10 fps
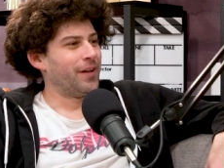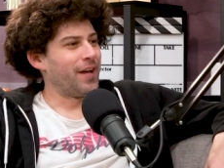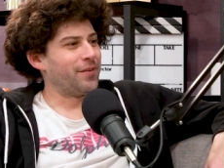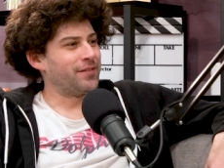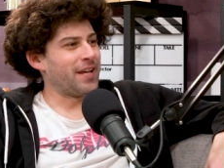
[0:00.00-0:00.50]

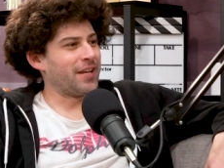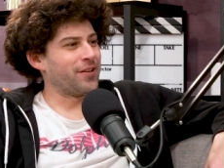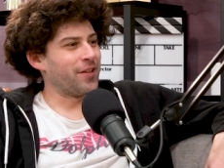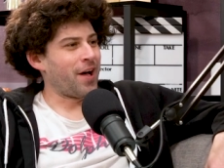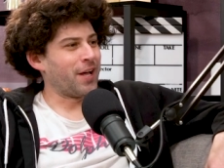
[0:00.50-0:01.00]
and take
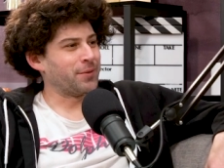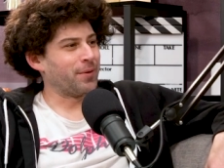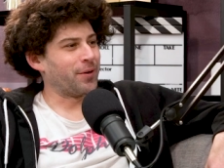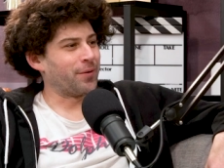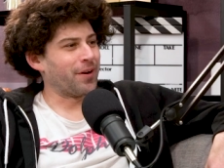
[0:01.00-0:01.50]
you to the
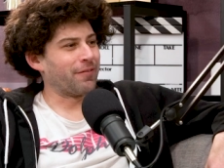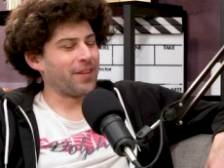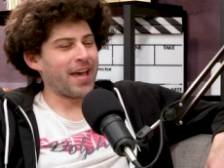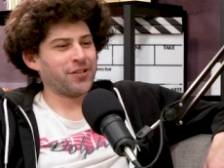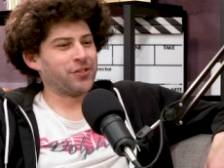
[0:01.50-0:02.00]
hospital or whatever,
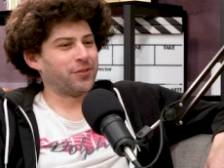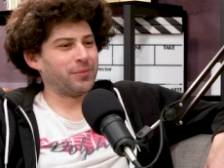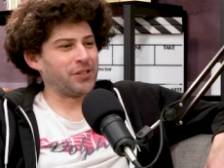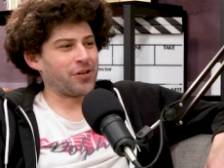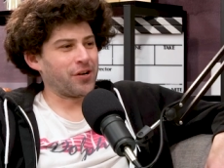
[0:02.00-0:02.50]
that you shouldn't
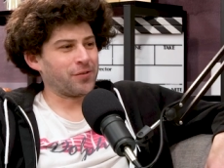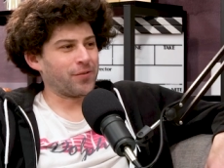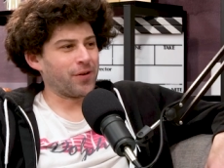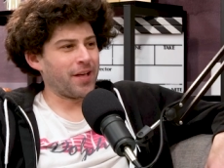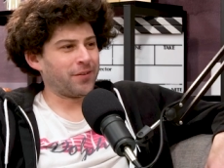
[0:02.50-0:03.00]
be charged
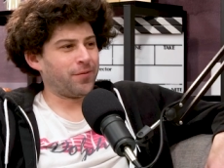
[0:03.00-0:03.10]
for. That's